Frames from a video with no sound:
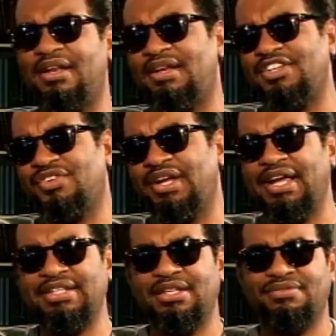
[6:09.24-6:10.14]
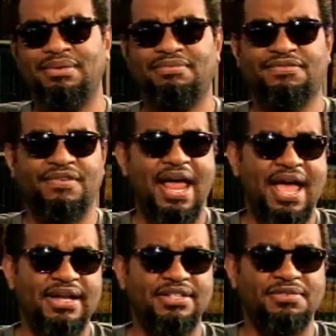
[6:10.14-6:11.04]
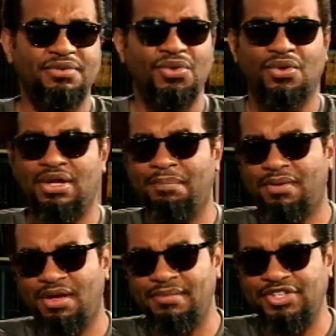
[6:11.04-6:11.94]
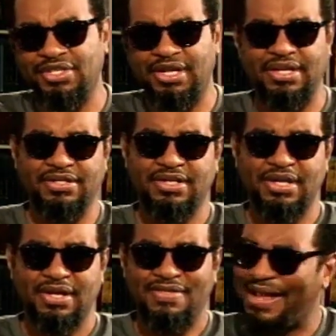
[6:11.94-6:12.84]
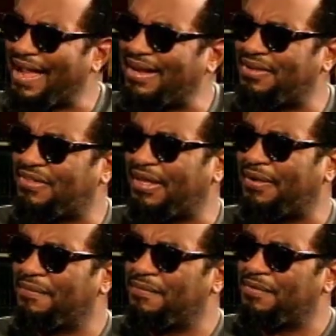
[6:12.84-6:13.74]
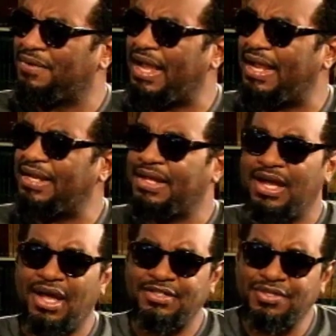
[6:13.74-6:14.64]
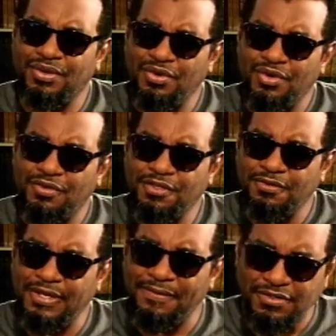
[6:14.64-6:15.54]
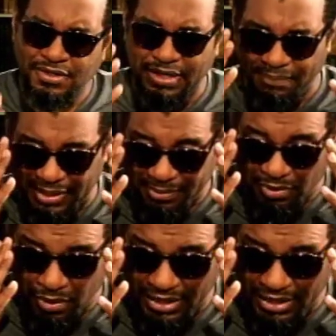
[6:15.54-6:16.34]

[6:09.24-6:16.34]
literary agents from France, local publishers, that kind of thing, right? So then people who are